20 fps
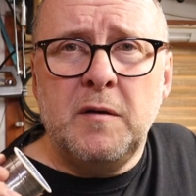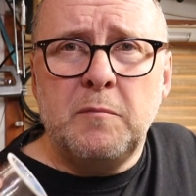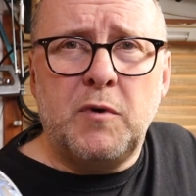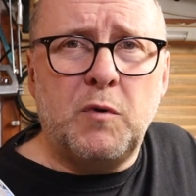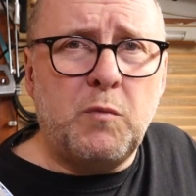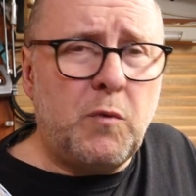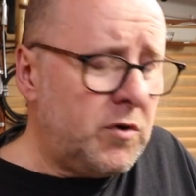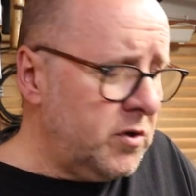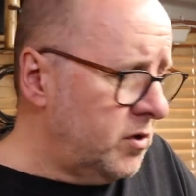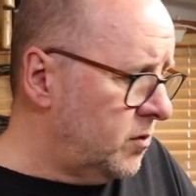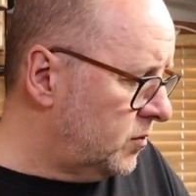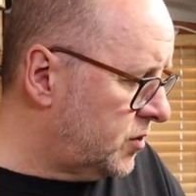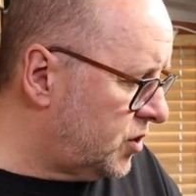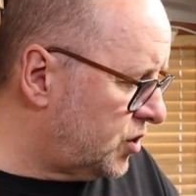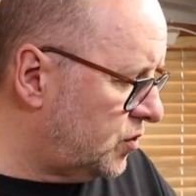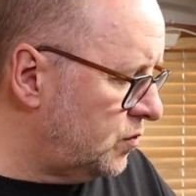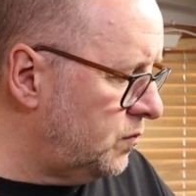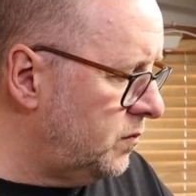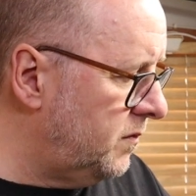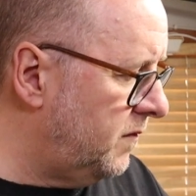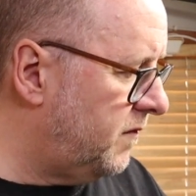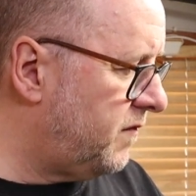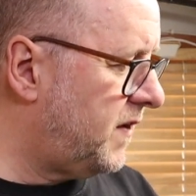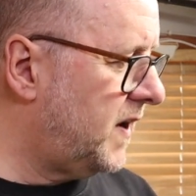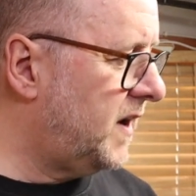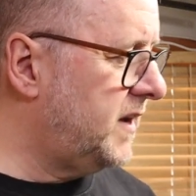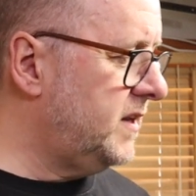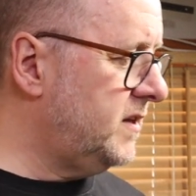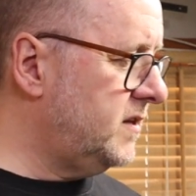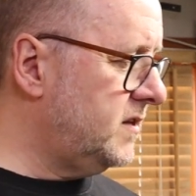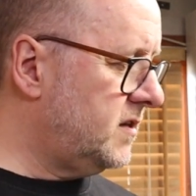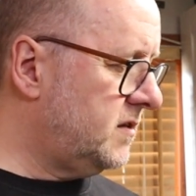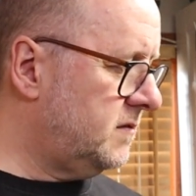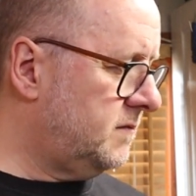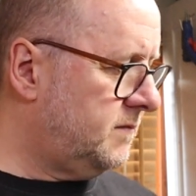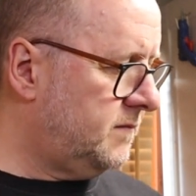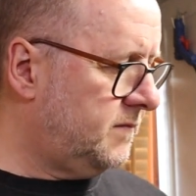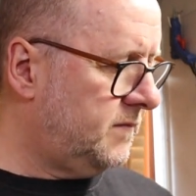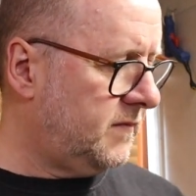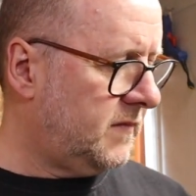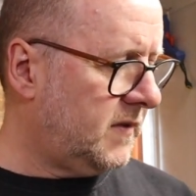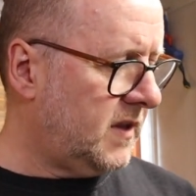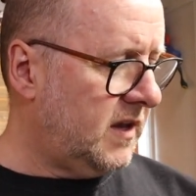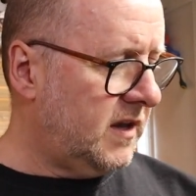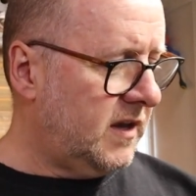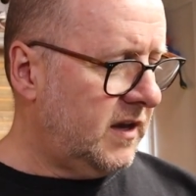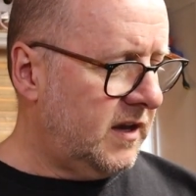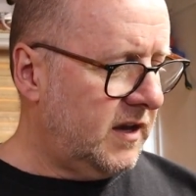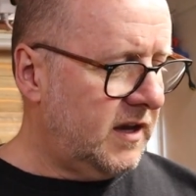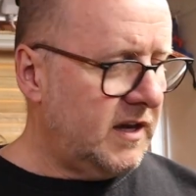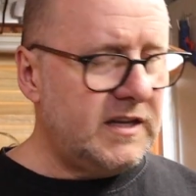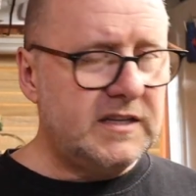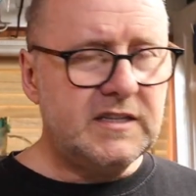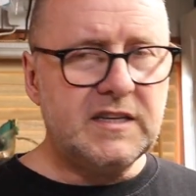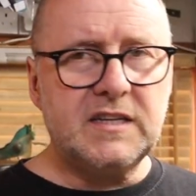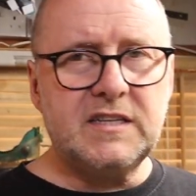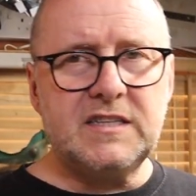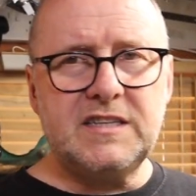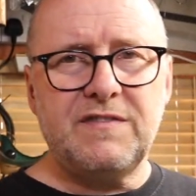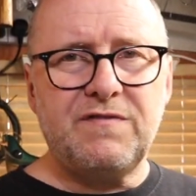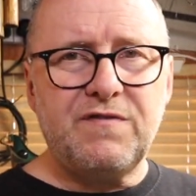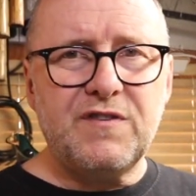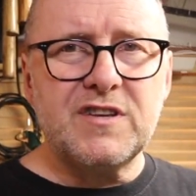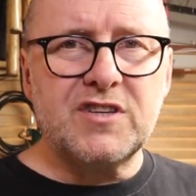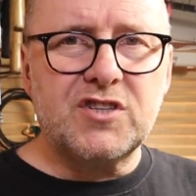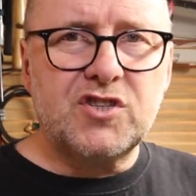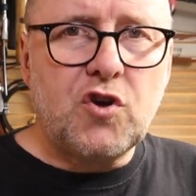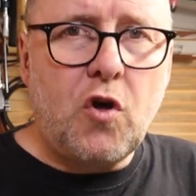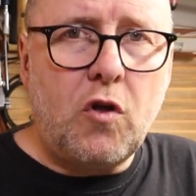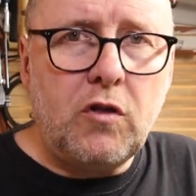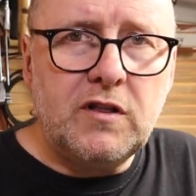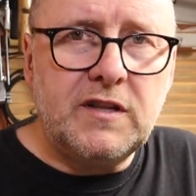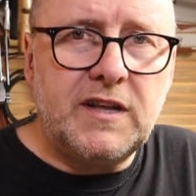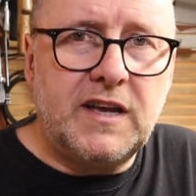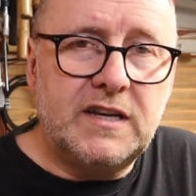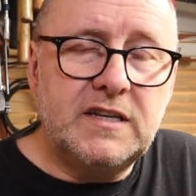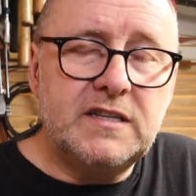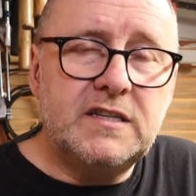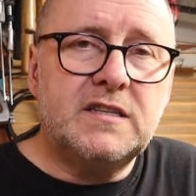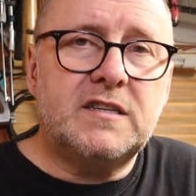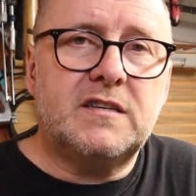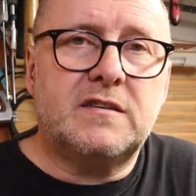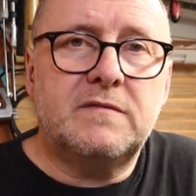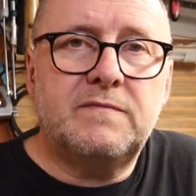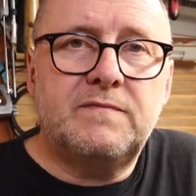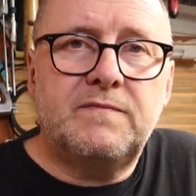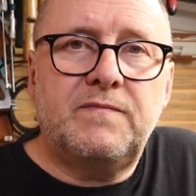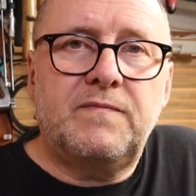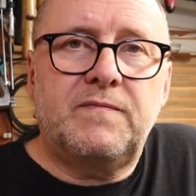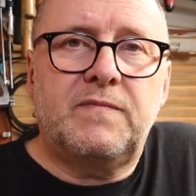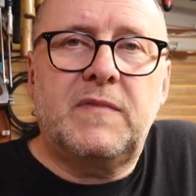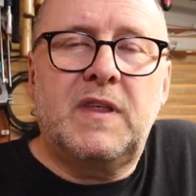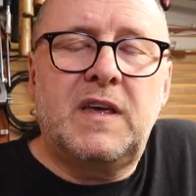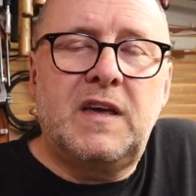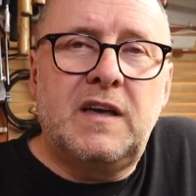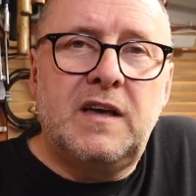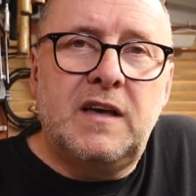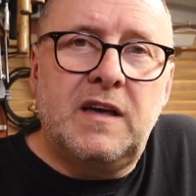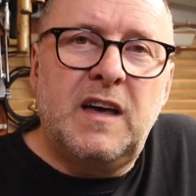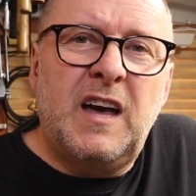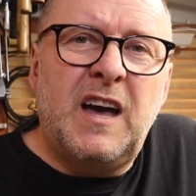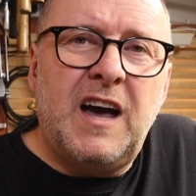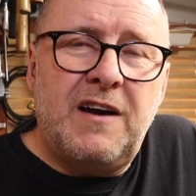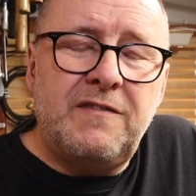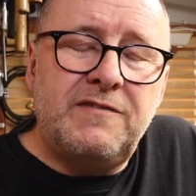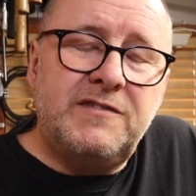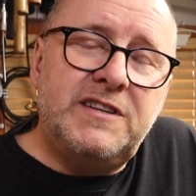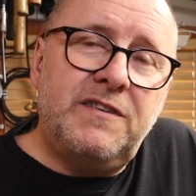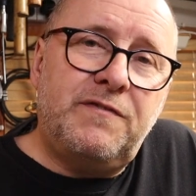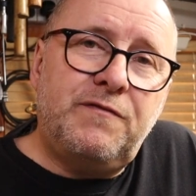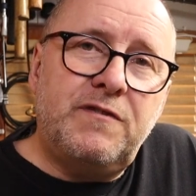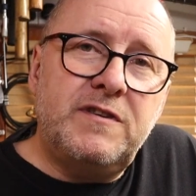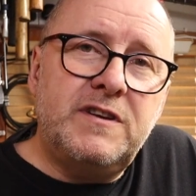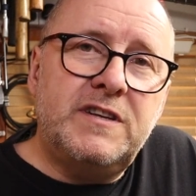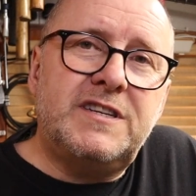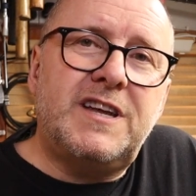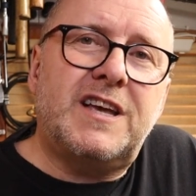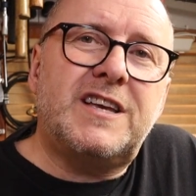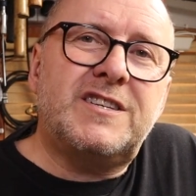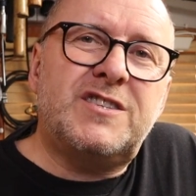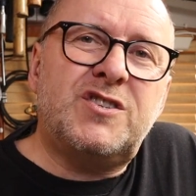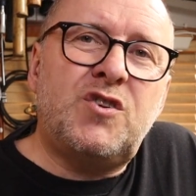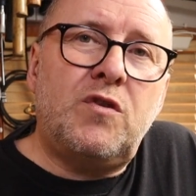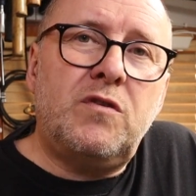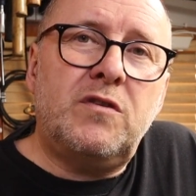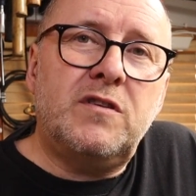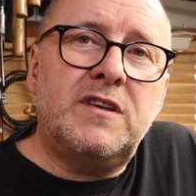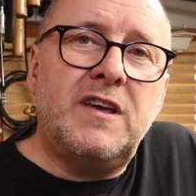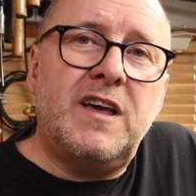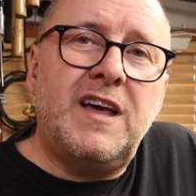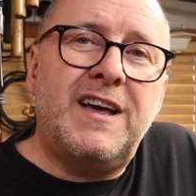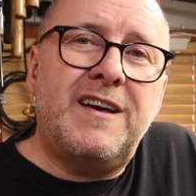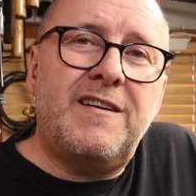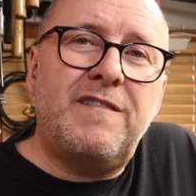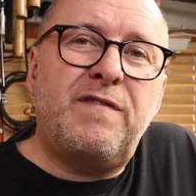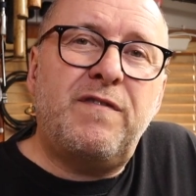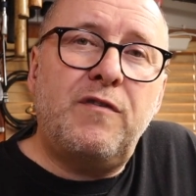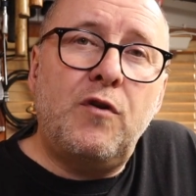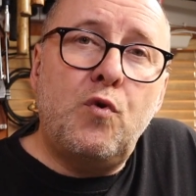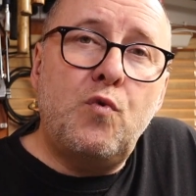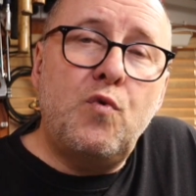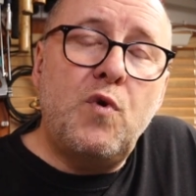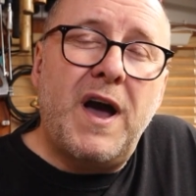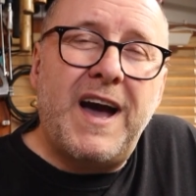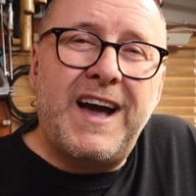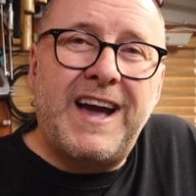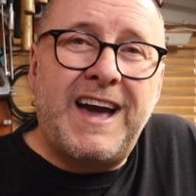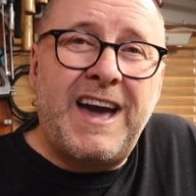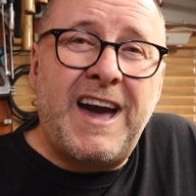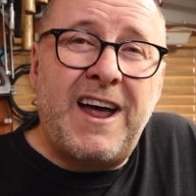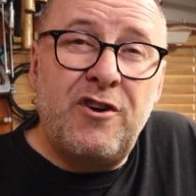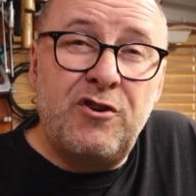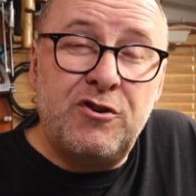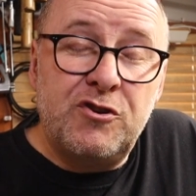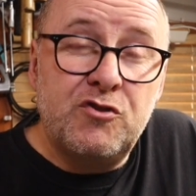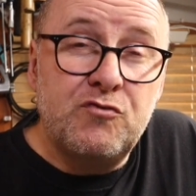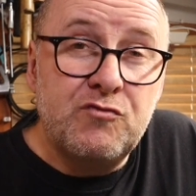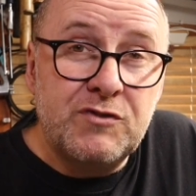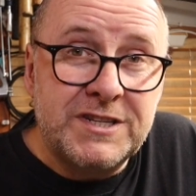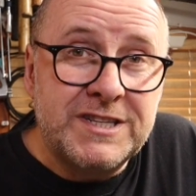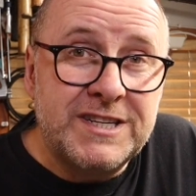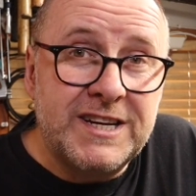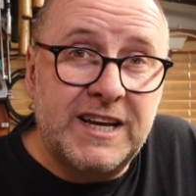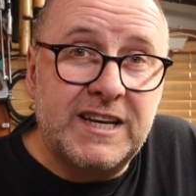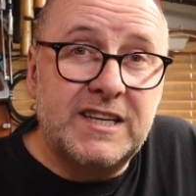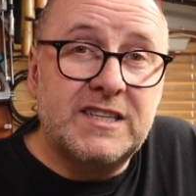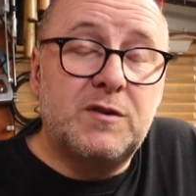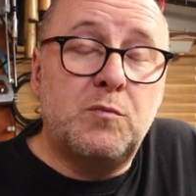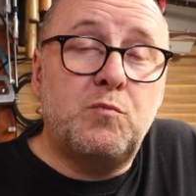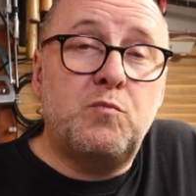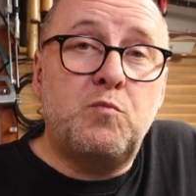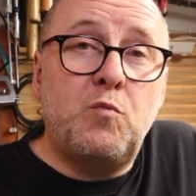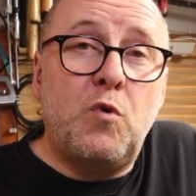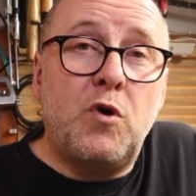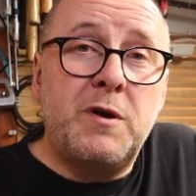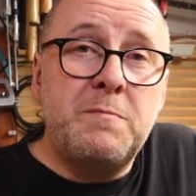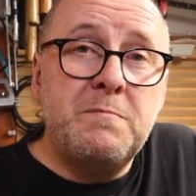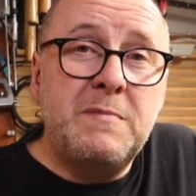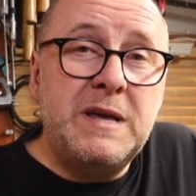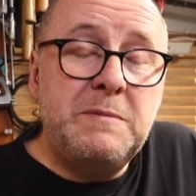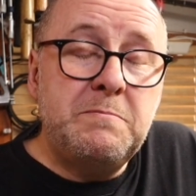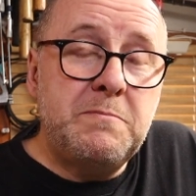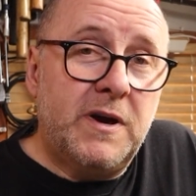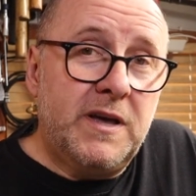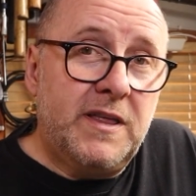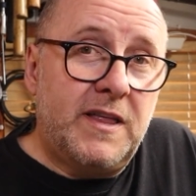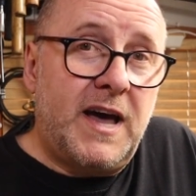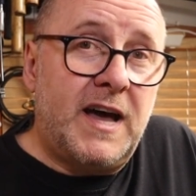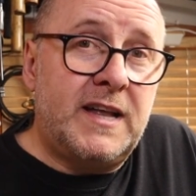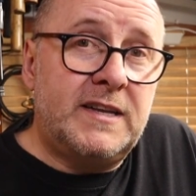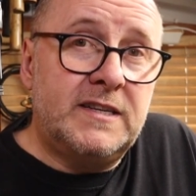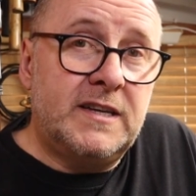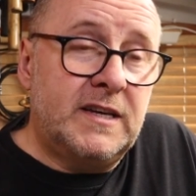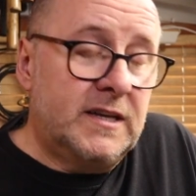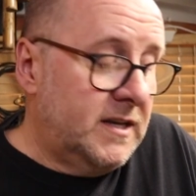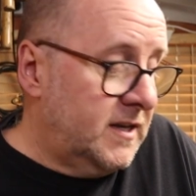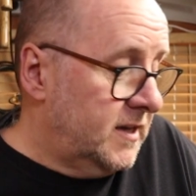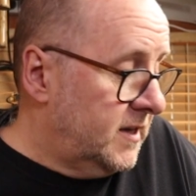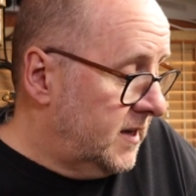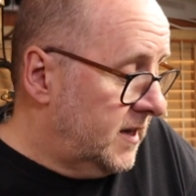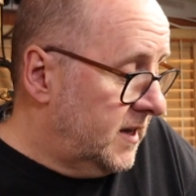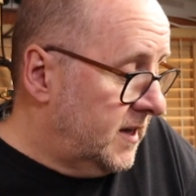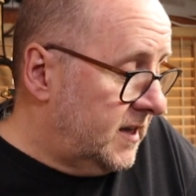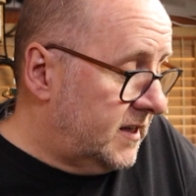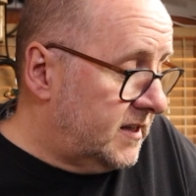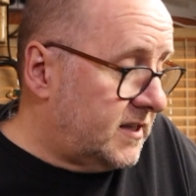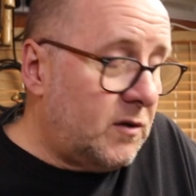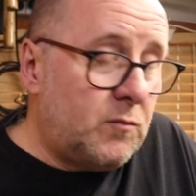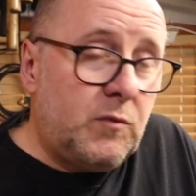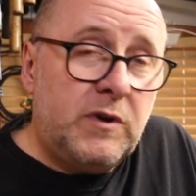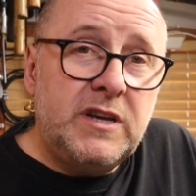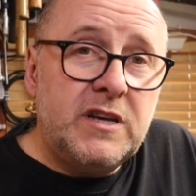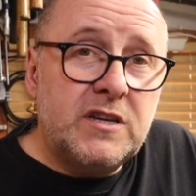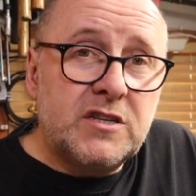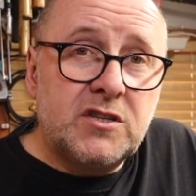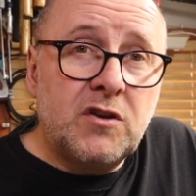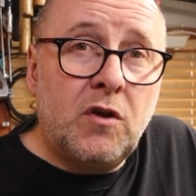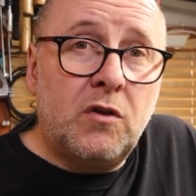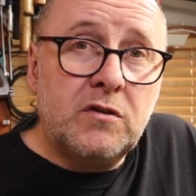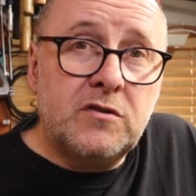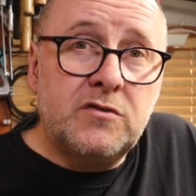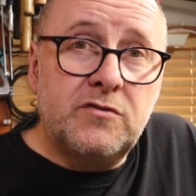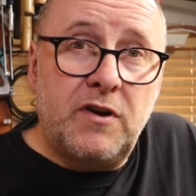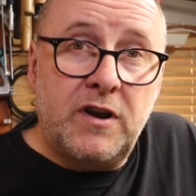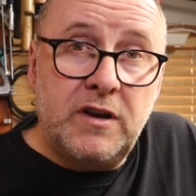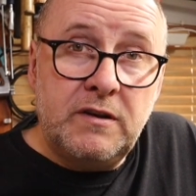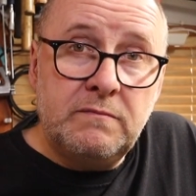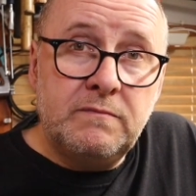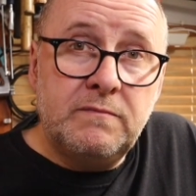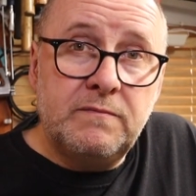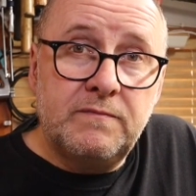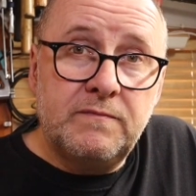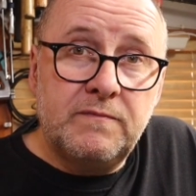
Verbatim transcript: but what you'll soon find is that different solders have different solder flow characteristics and what I mean by that is that when you're soldering,